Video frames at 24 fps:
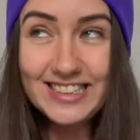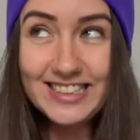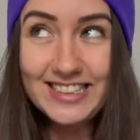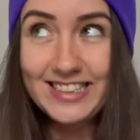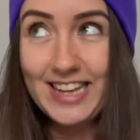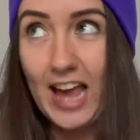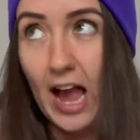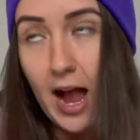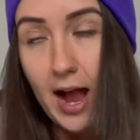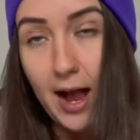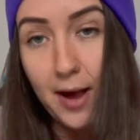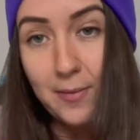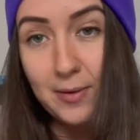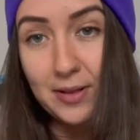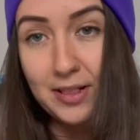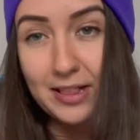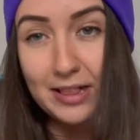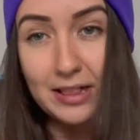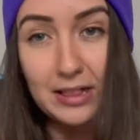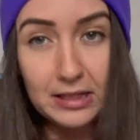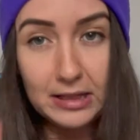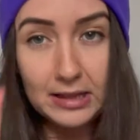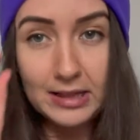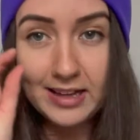Yeah, I'm a
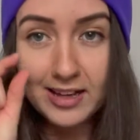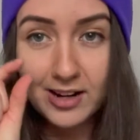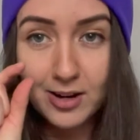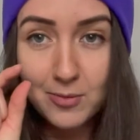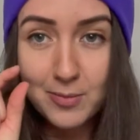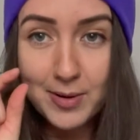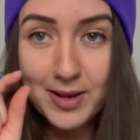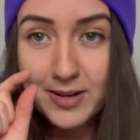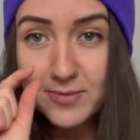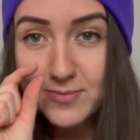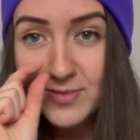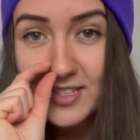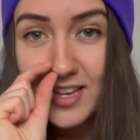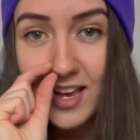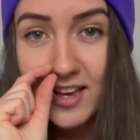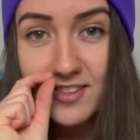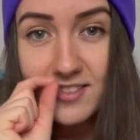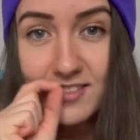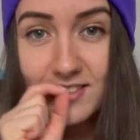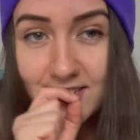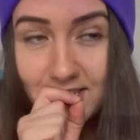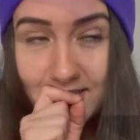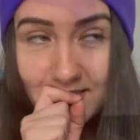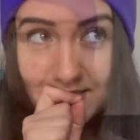little bit
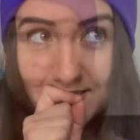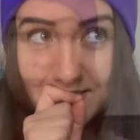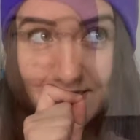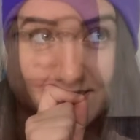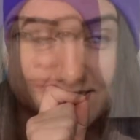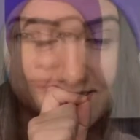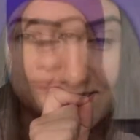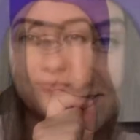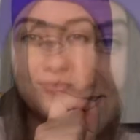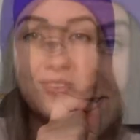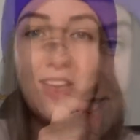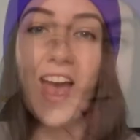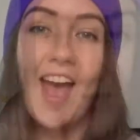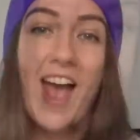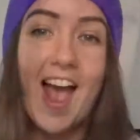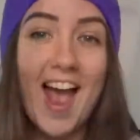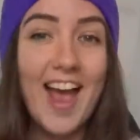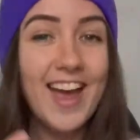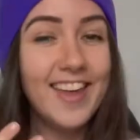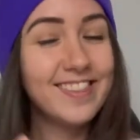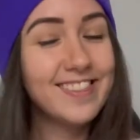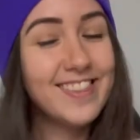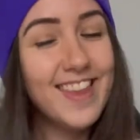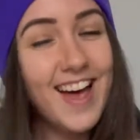obsessed.
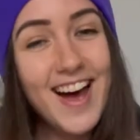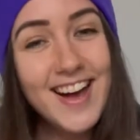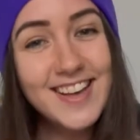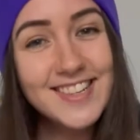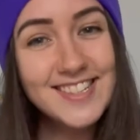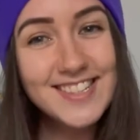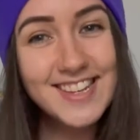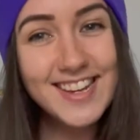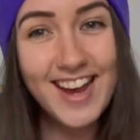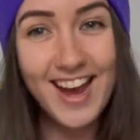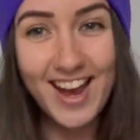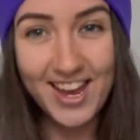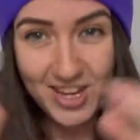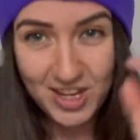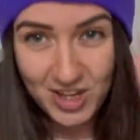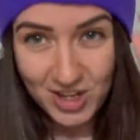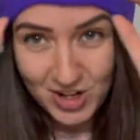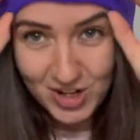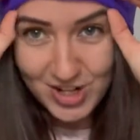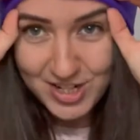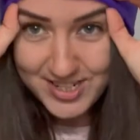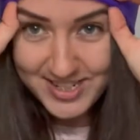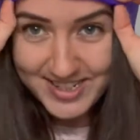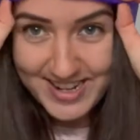And lastly, a
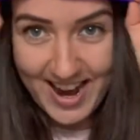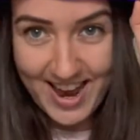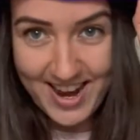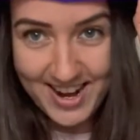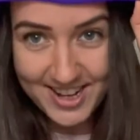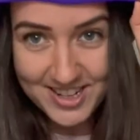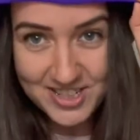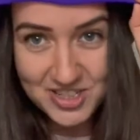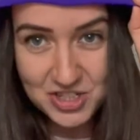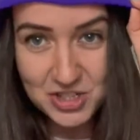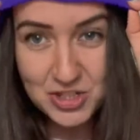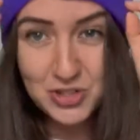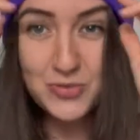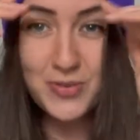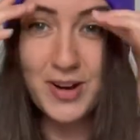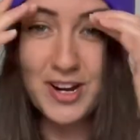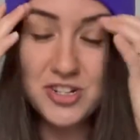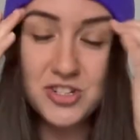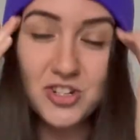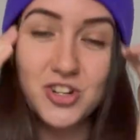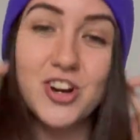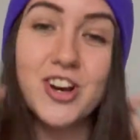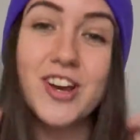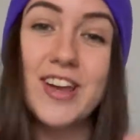huge shout out to
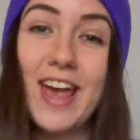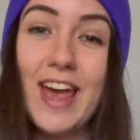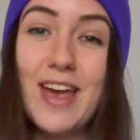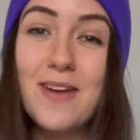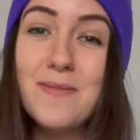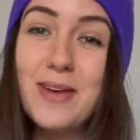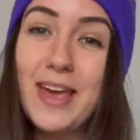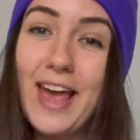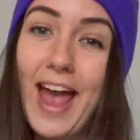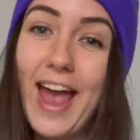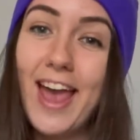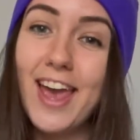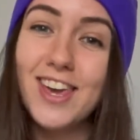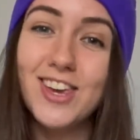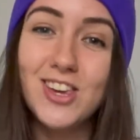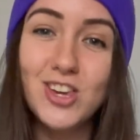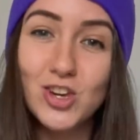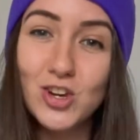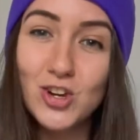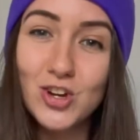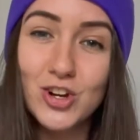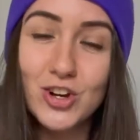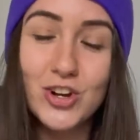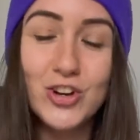Retro Gaming
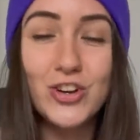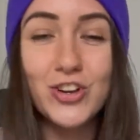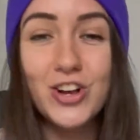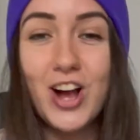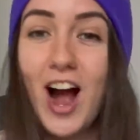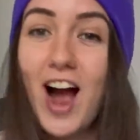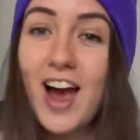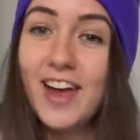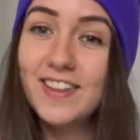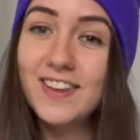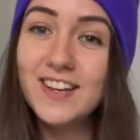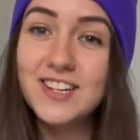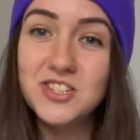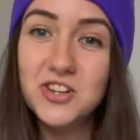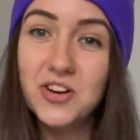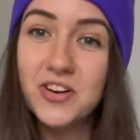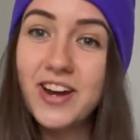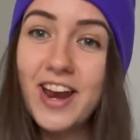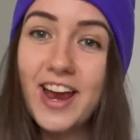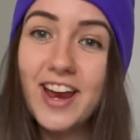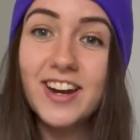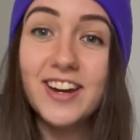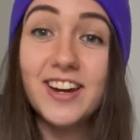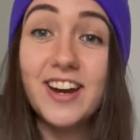AU who kindly
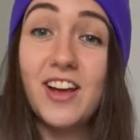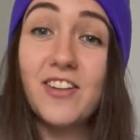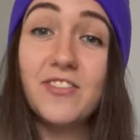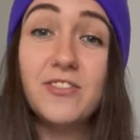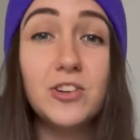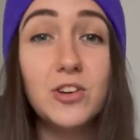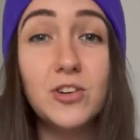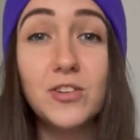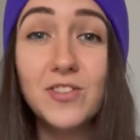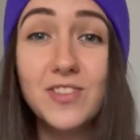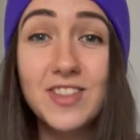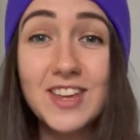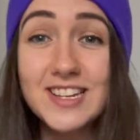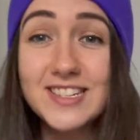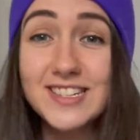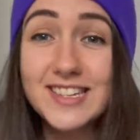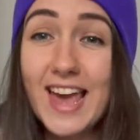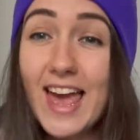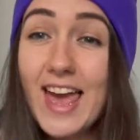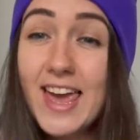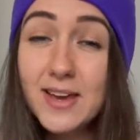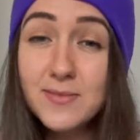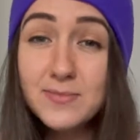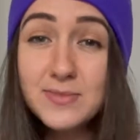donated a few of these
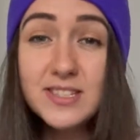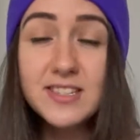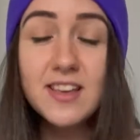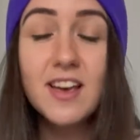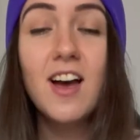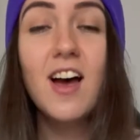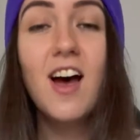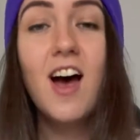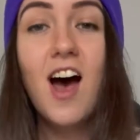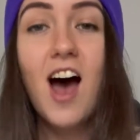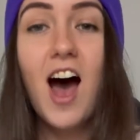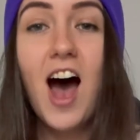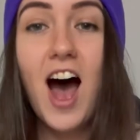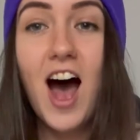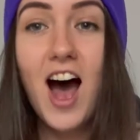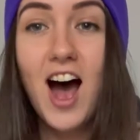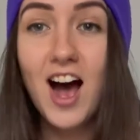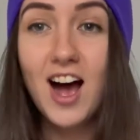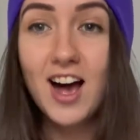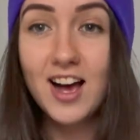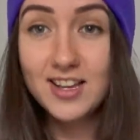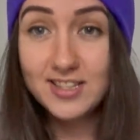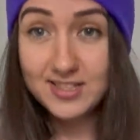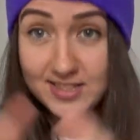games.
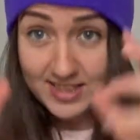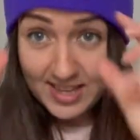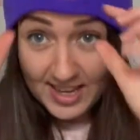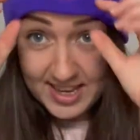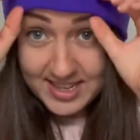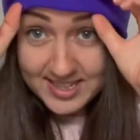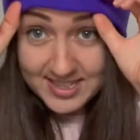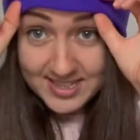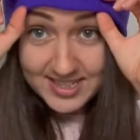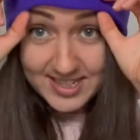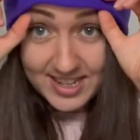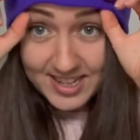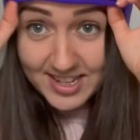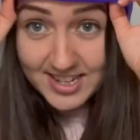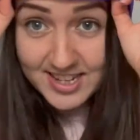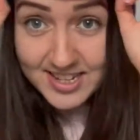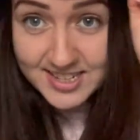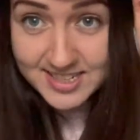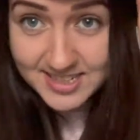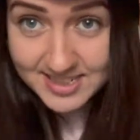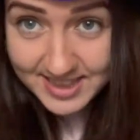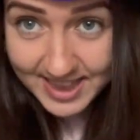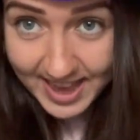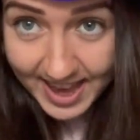Uh, this
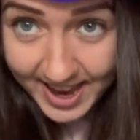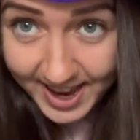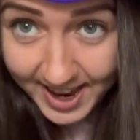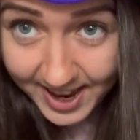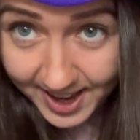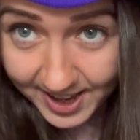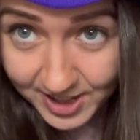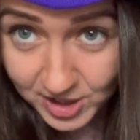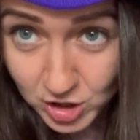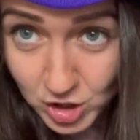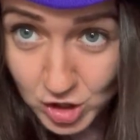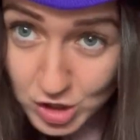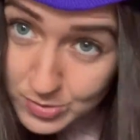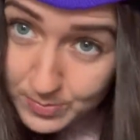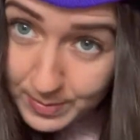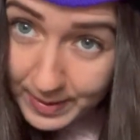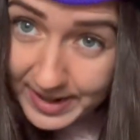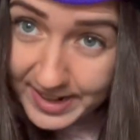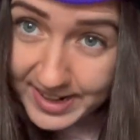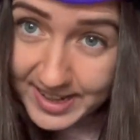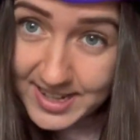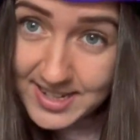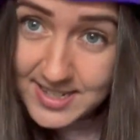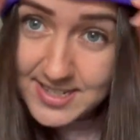is their new
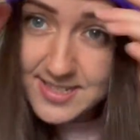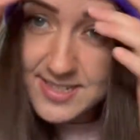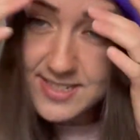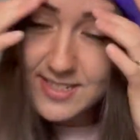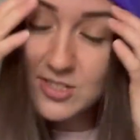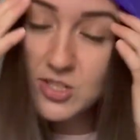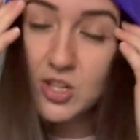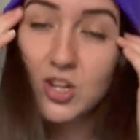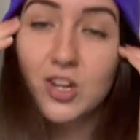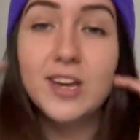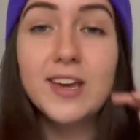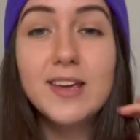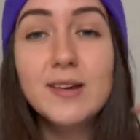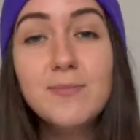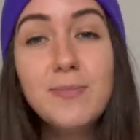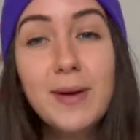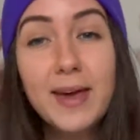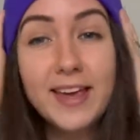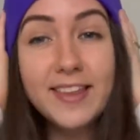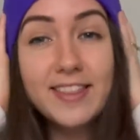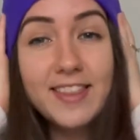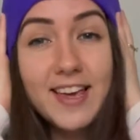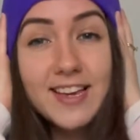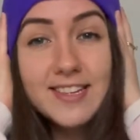beanies, so you can
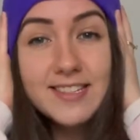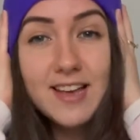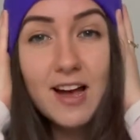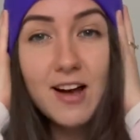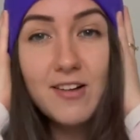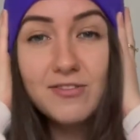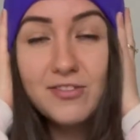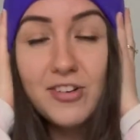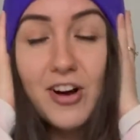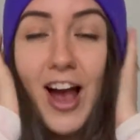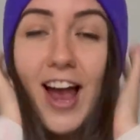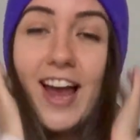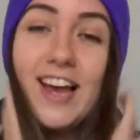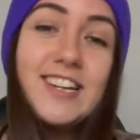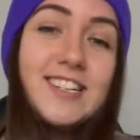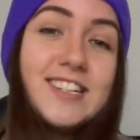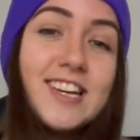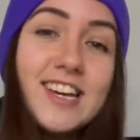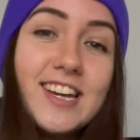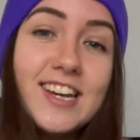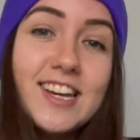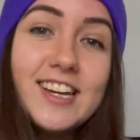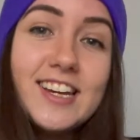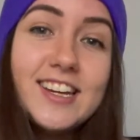pick these up for
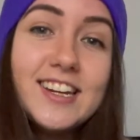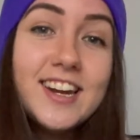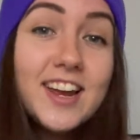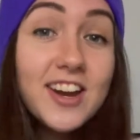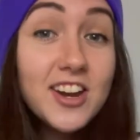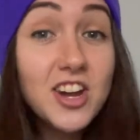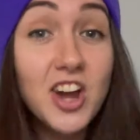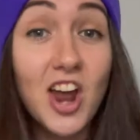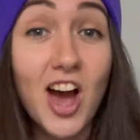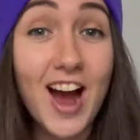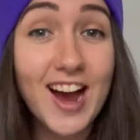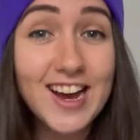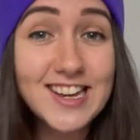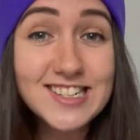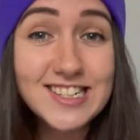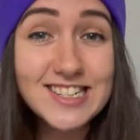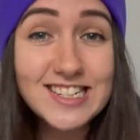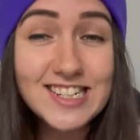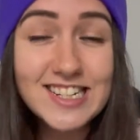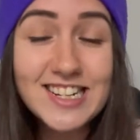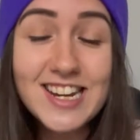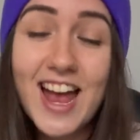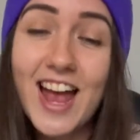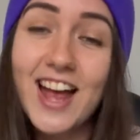
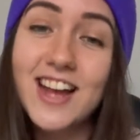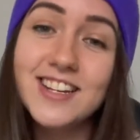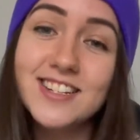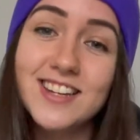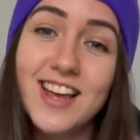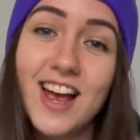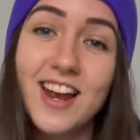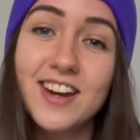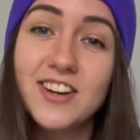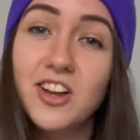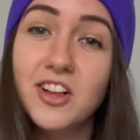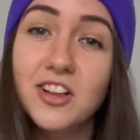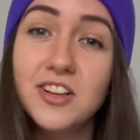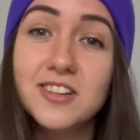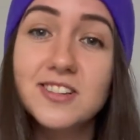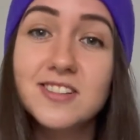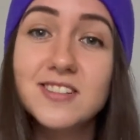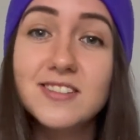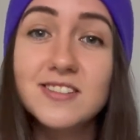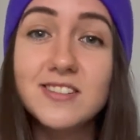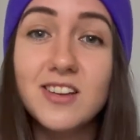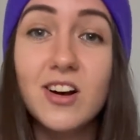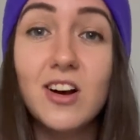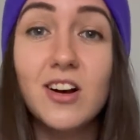$18.90 and
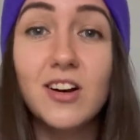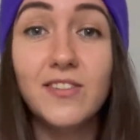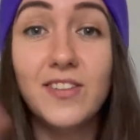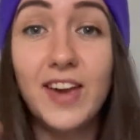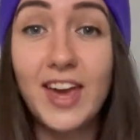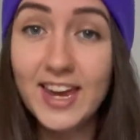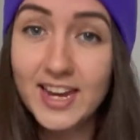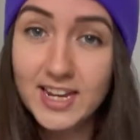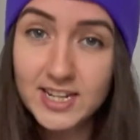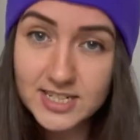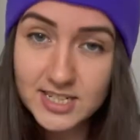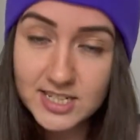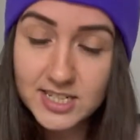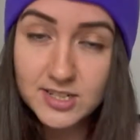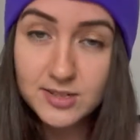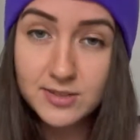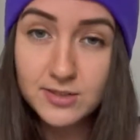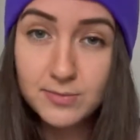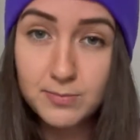$10 of each